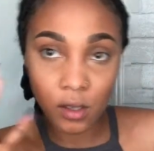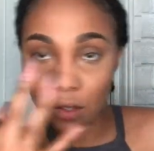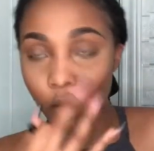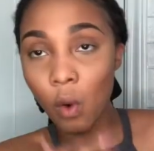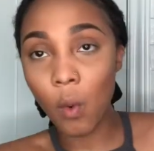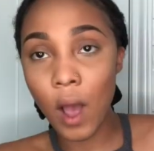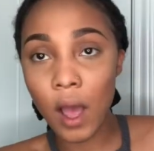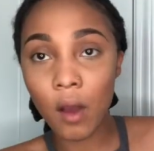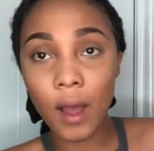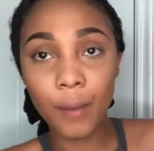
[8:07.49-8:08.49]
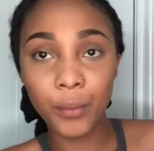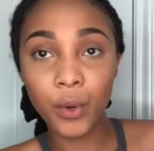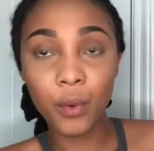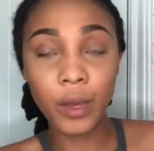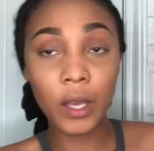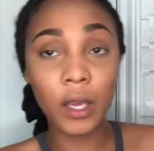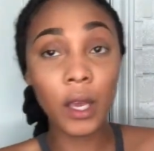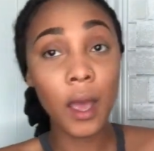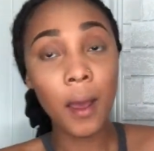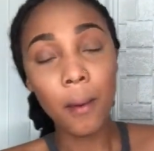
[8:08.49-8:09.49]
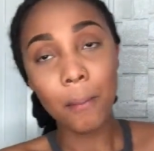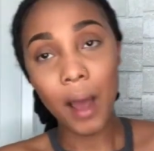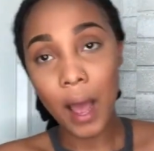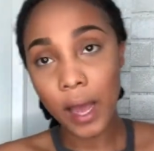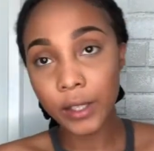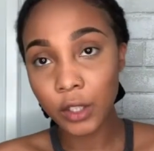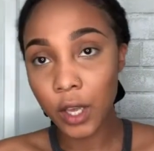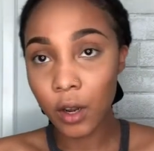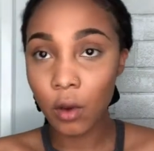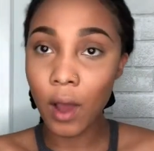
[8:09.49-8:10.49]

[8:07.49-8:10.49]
So while I'm doing my eyeshadow,